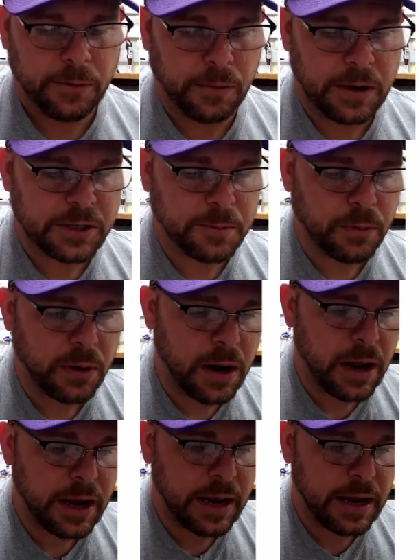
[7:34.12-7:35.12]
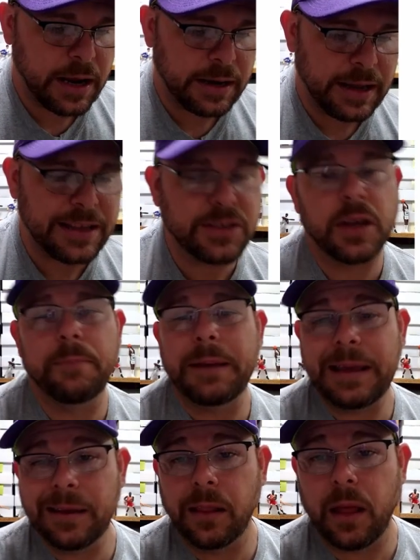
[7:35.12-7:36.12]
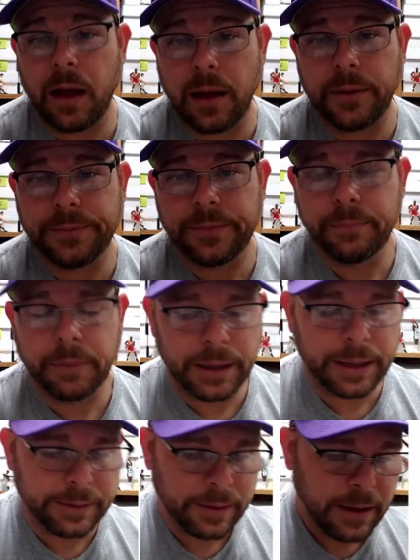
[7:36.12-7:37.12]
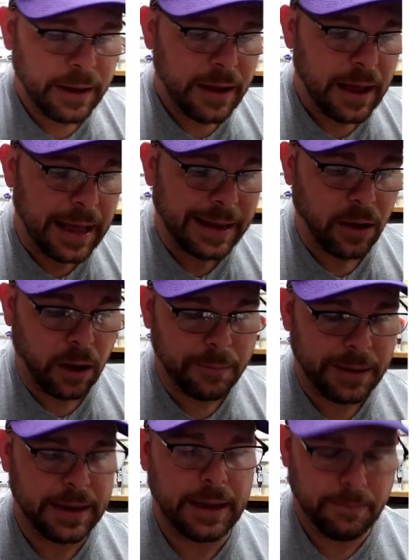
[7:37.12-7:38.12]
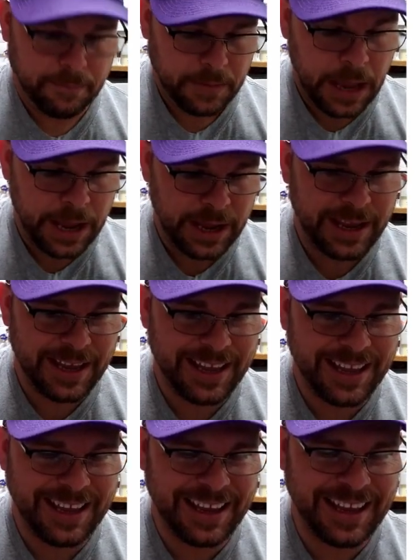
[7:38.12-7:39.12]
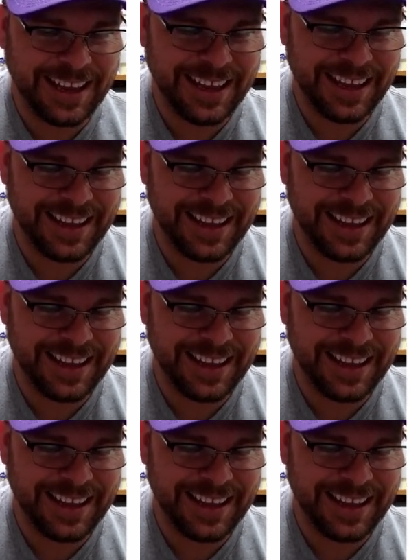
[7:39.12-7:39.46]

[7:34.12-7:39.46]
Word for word: Kris Bryant. It's a peel off, but I call it big head.